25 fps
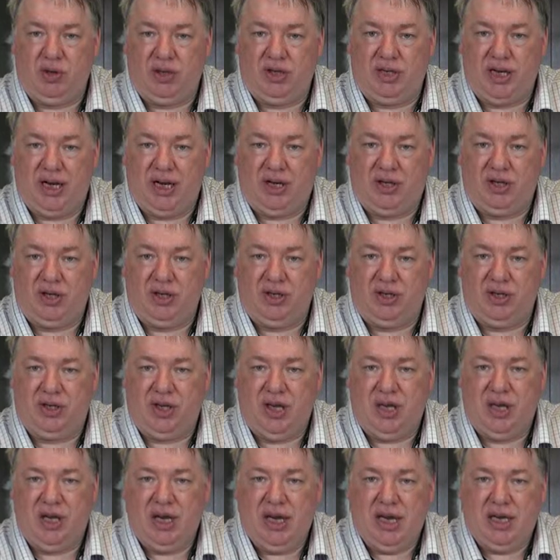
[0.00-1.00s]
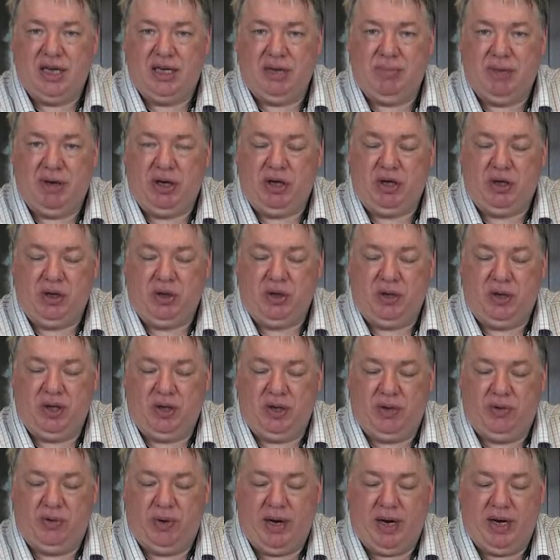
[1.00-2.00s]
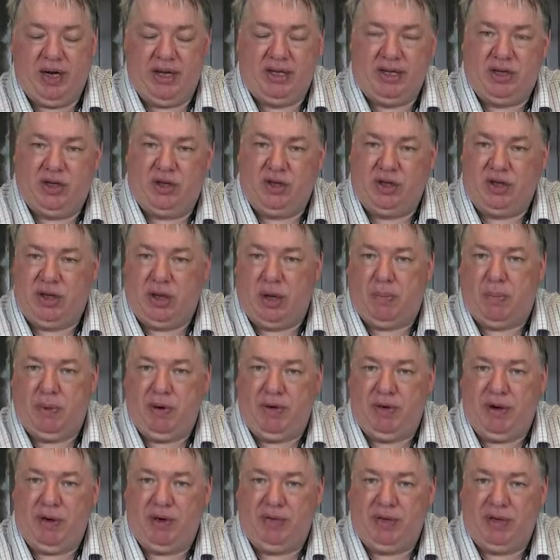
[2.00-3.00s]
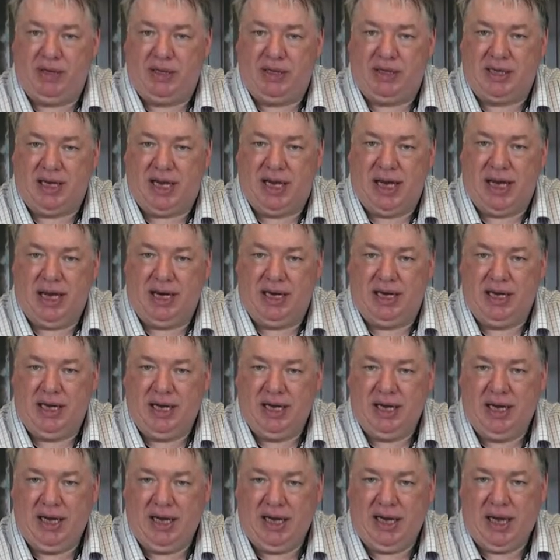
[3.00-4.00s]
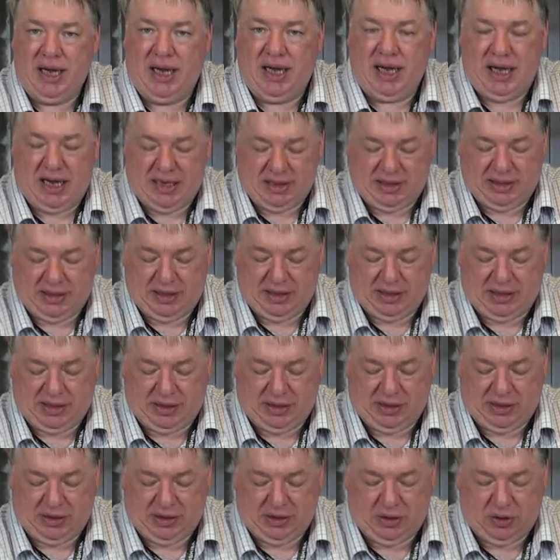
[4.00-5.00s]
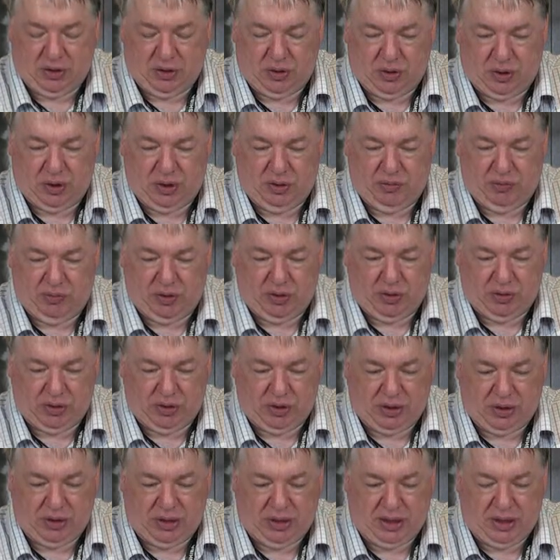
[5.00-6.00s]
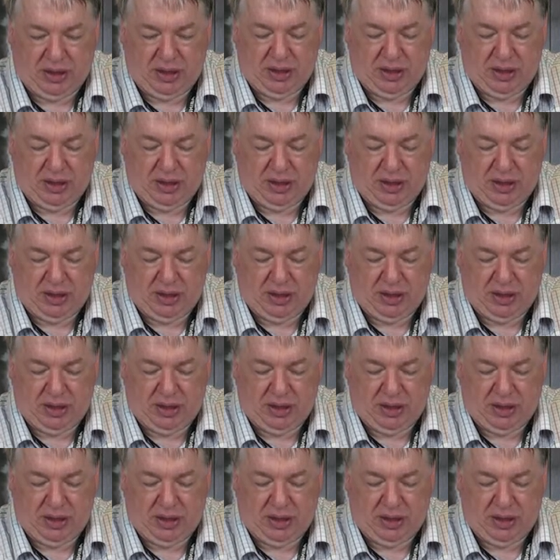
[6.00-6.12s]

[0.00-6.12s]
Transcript: sections to make sure that the rain isn't slopping around inside as the seesaw runs.